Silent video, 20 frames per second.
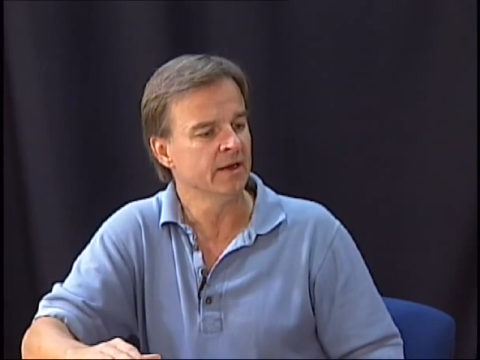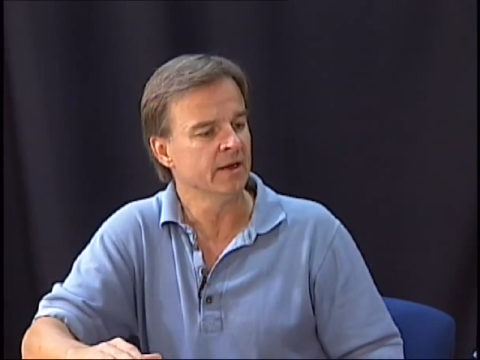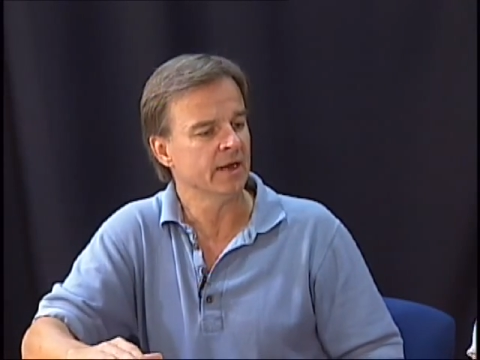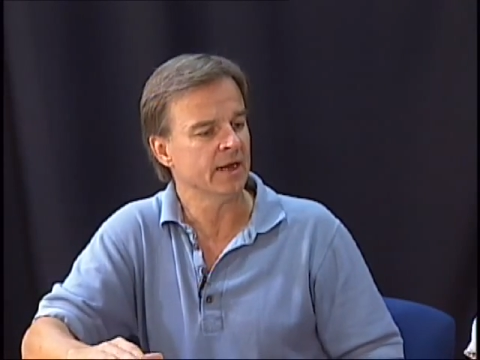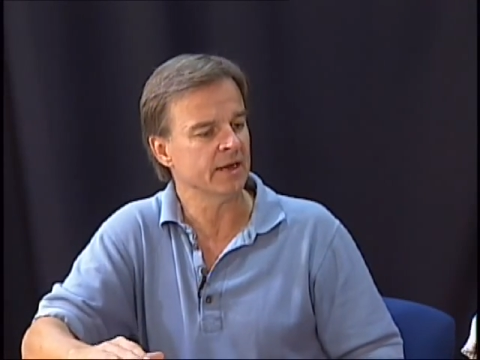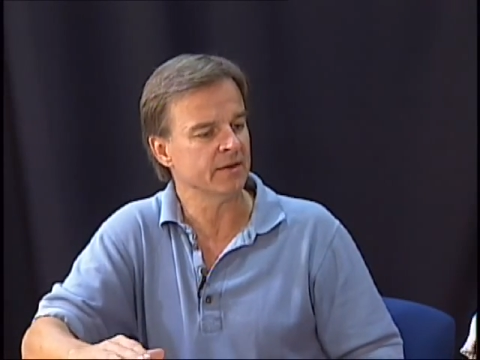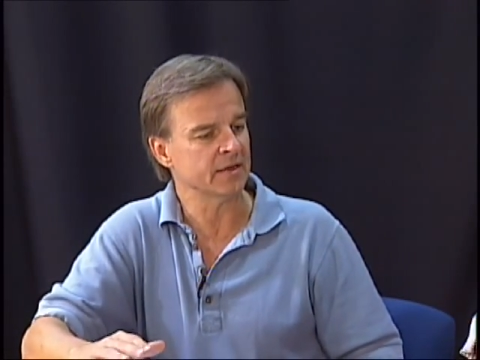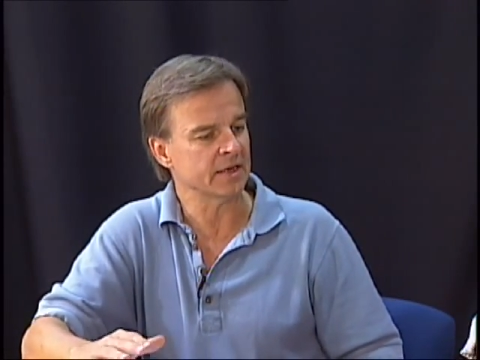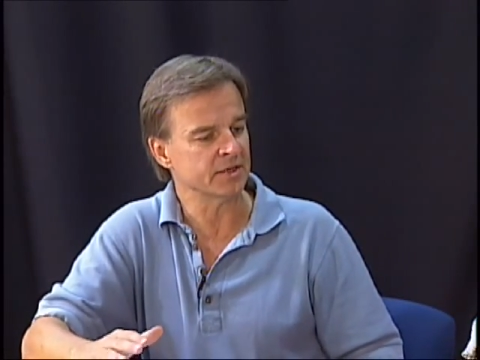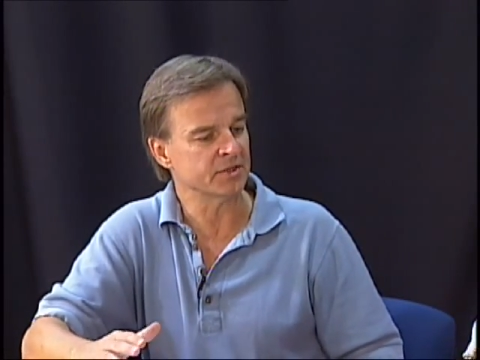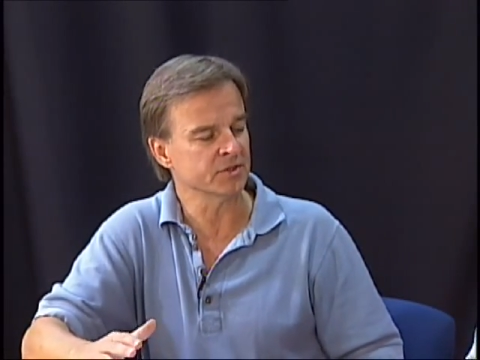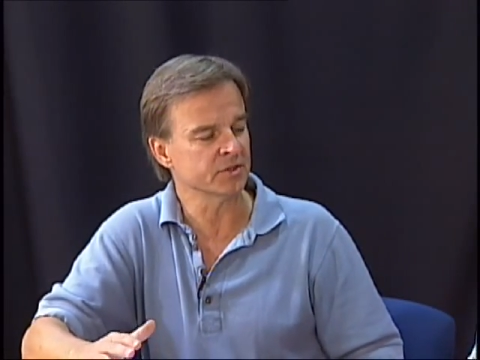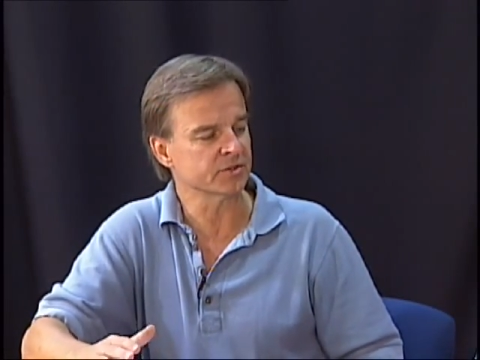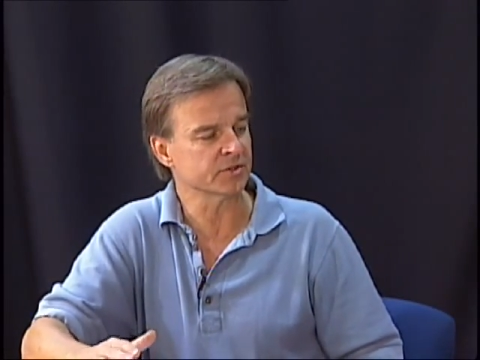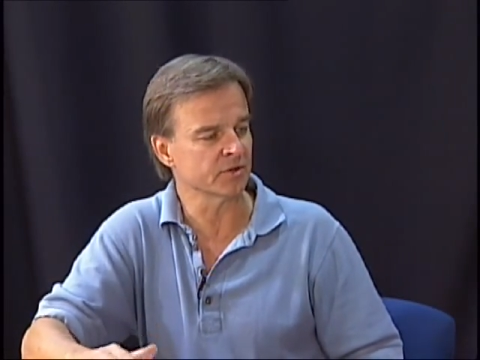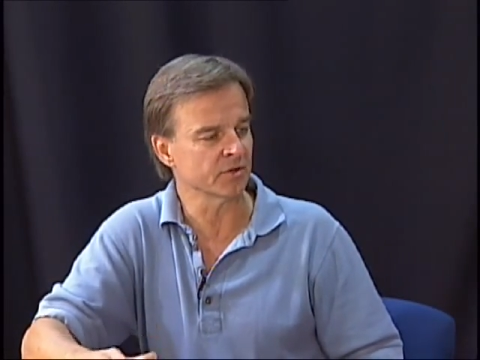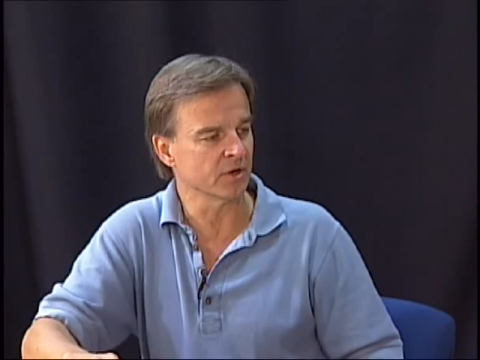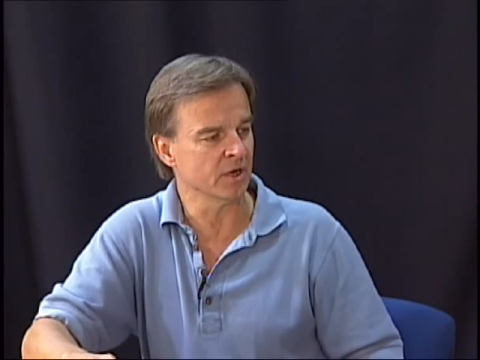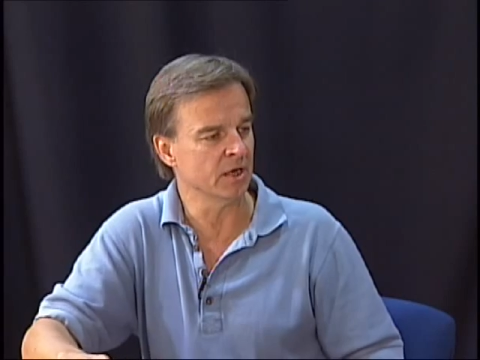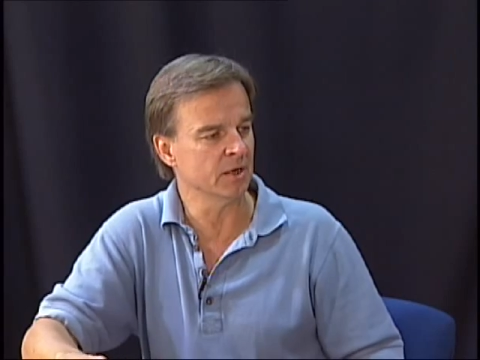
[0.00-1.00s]
and they took
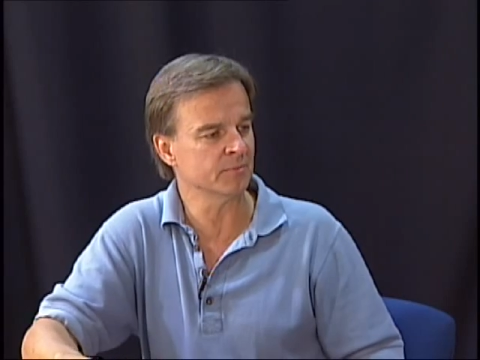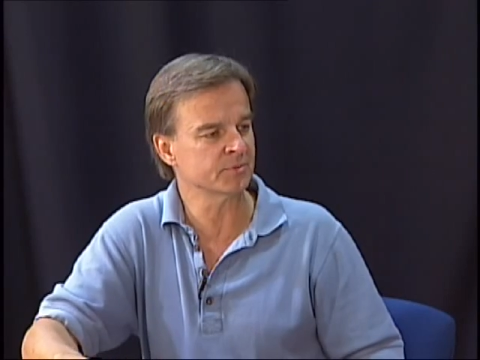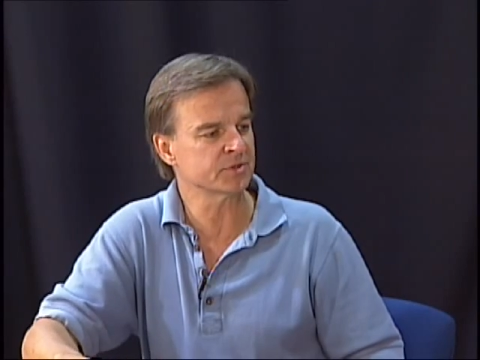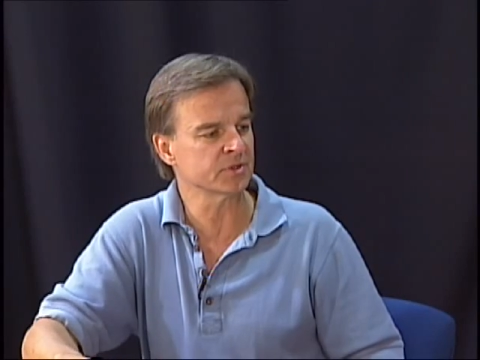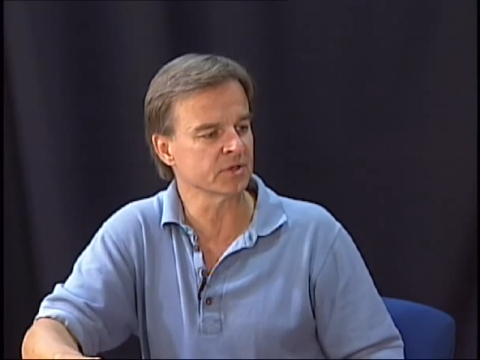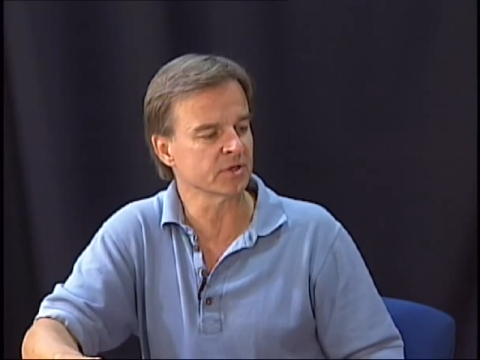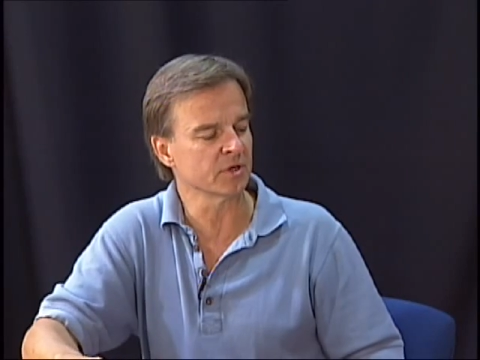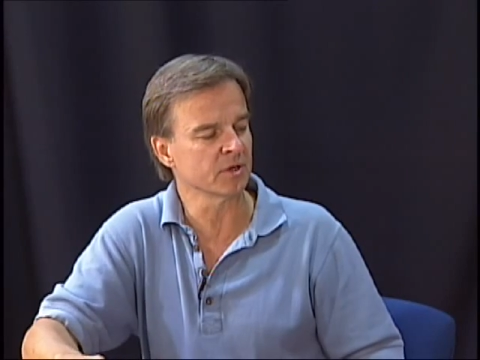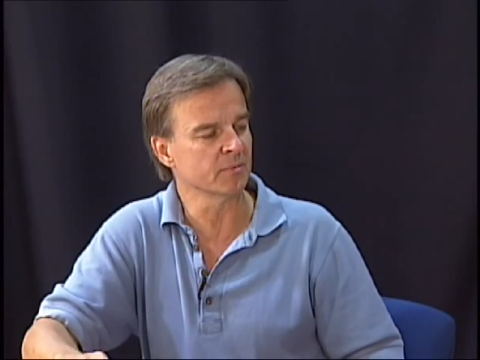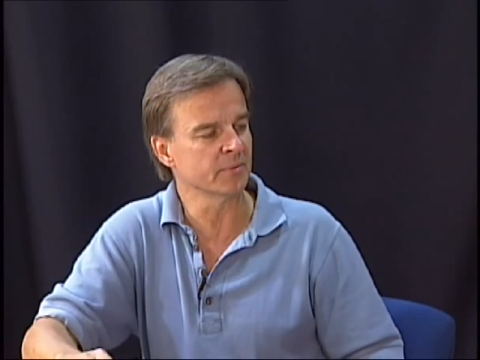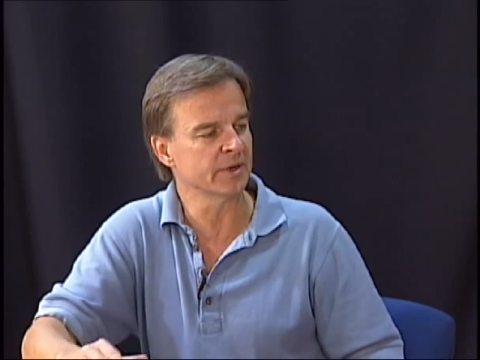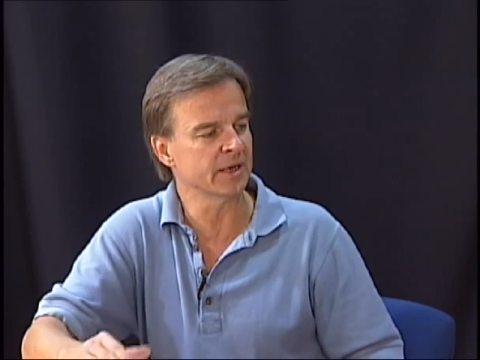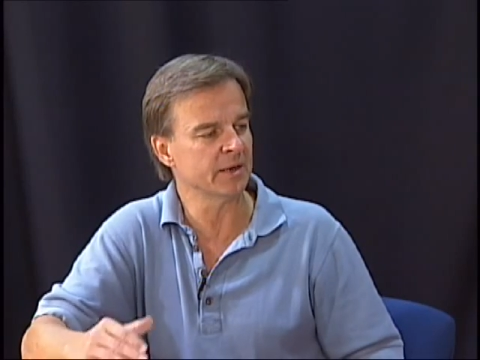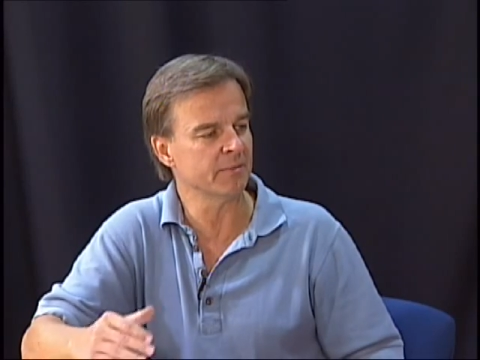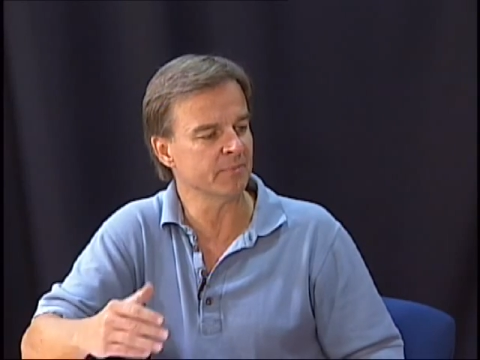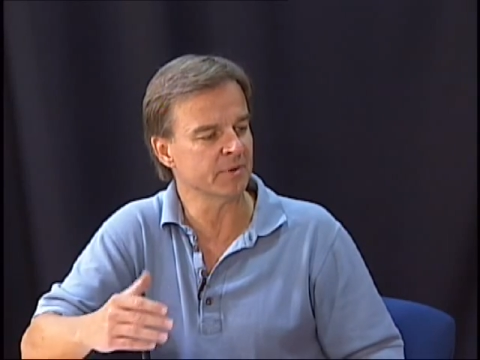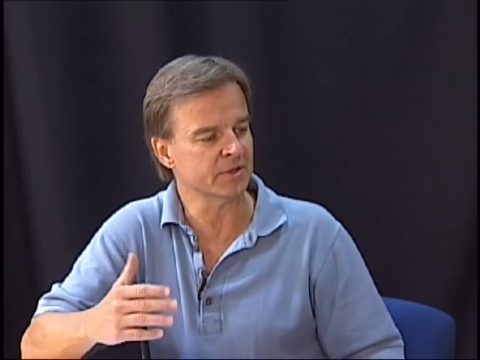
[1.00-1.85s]
their lumps a little bit,